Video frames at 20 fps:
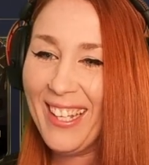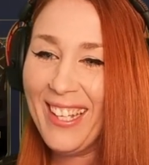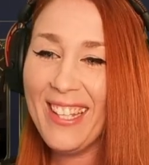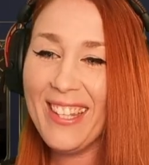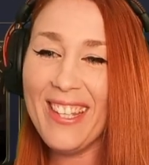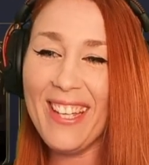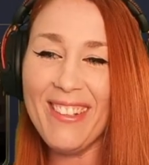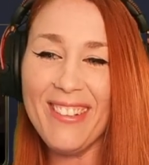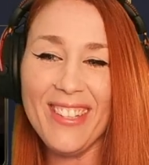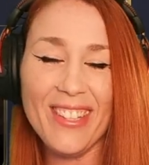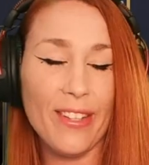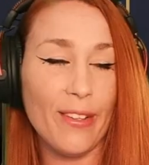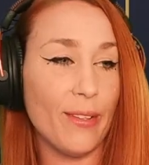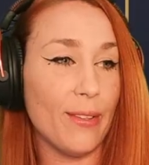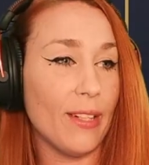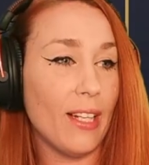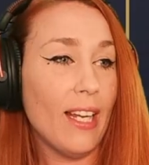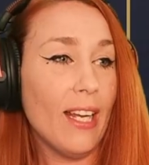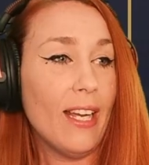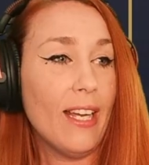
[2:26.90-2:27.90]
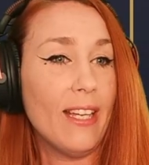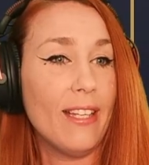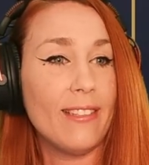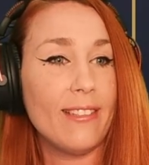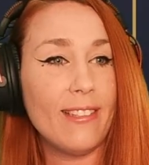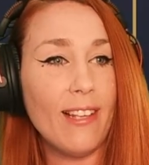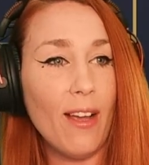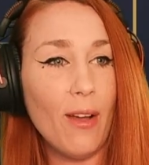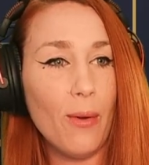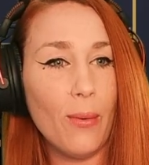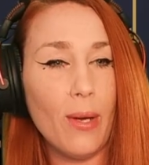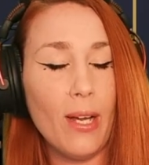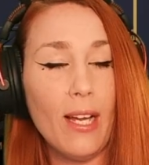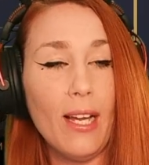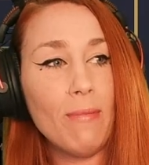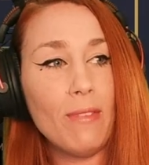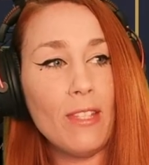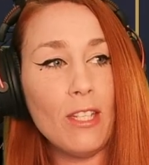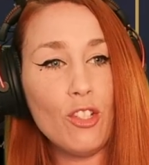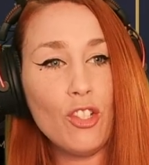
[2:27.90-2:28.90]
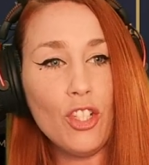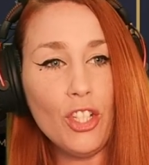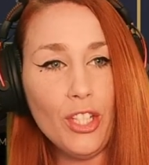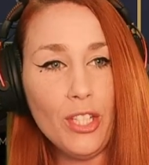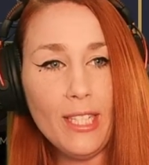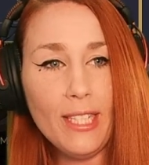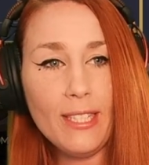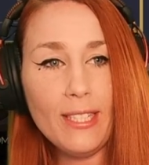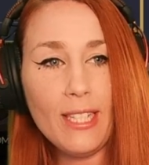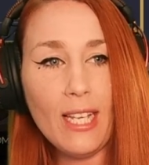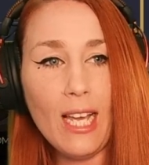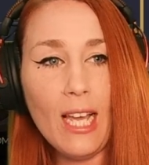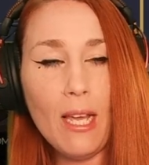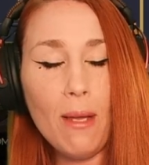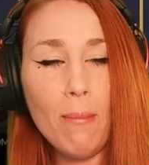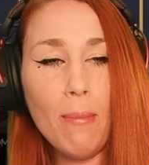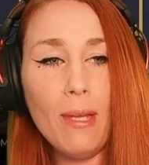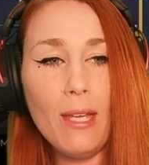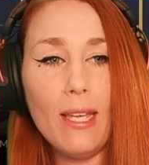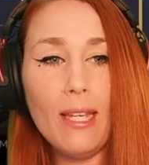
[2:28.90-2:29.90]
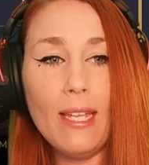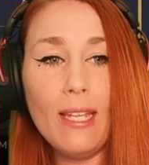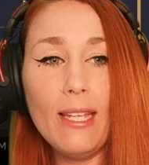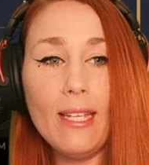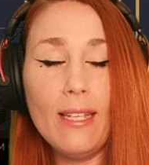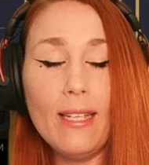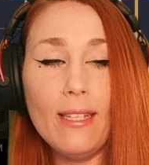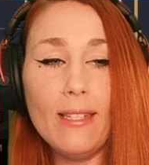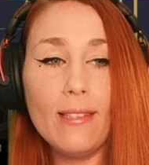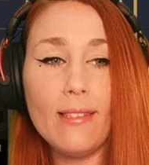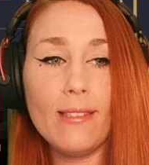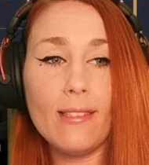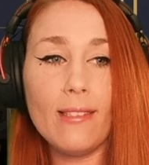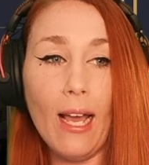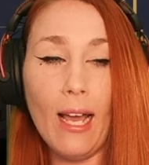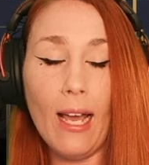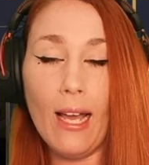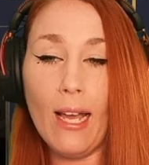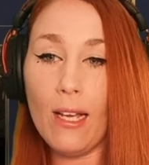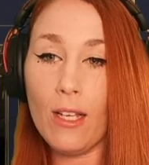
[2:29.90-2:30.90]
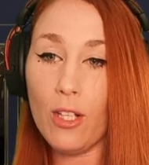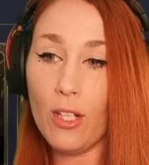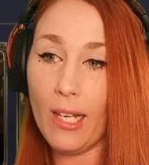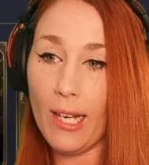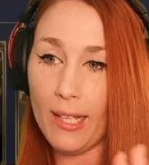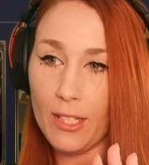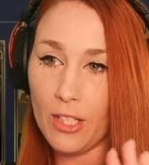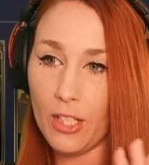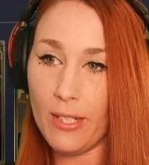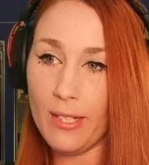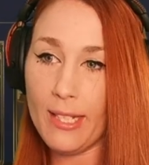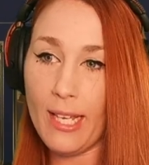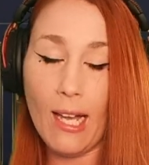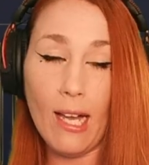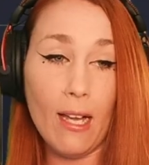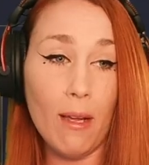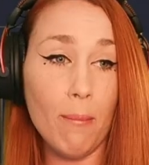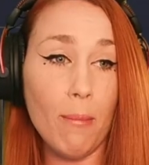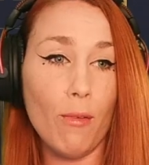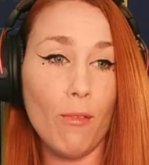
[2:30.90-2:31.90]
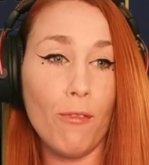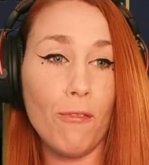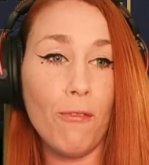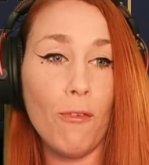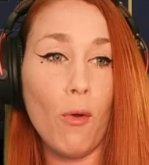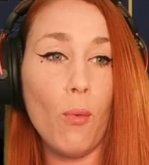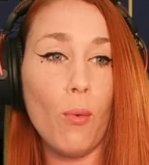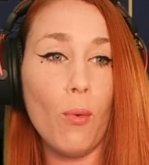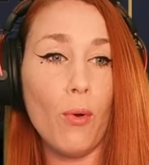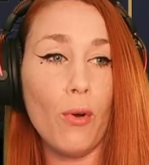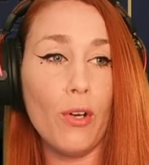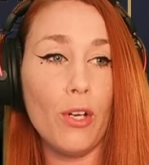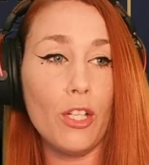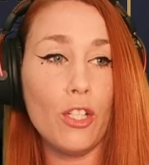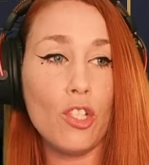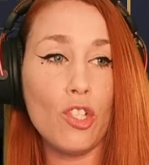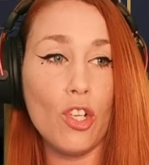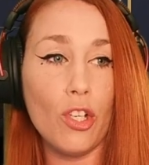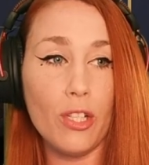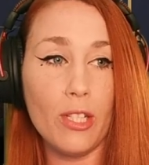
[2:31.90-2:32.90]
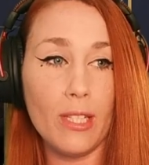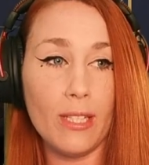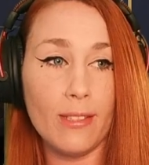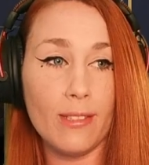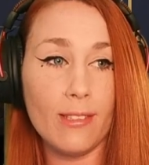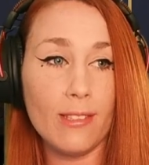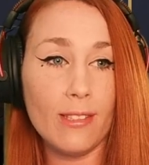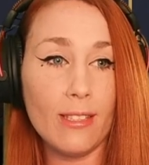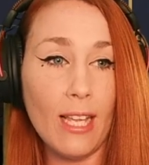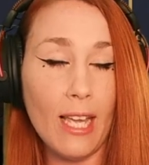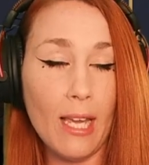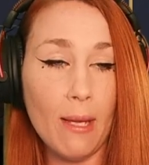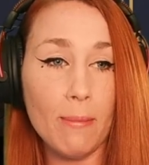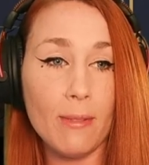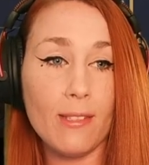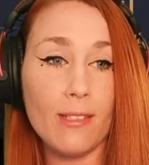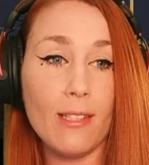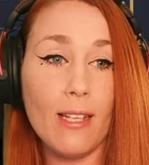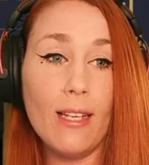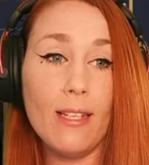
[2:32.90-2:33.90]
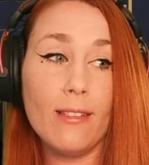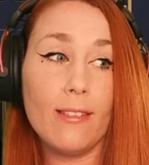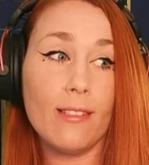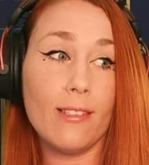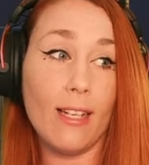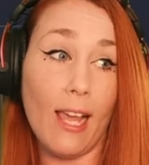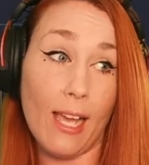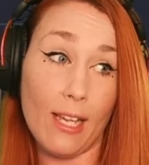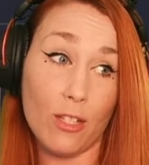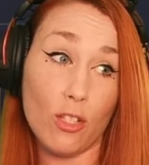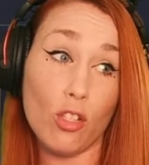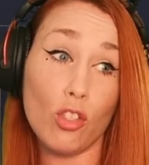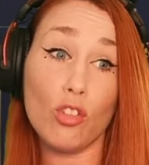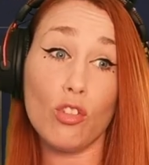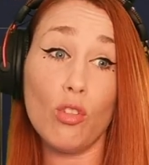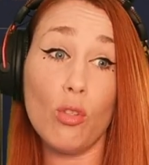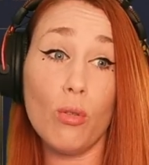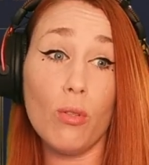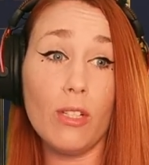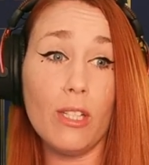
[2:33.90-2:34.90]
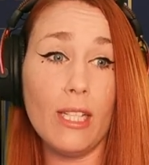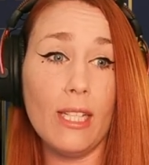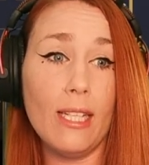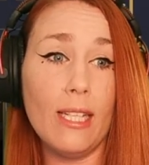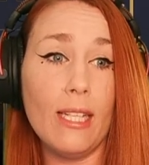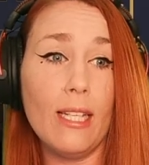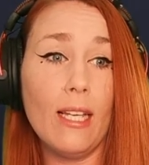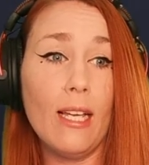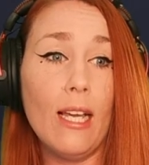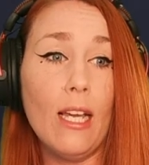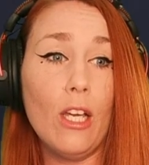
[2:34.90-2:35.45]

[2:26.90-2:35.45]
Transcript: There we go. So the journey tab is a collection tab for journey steps / story.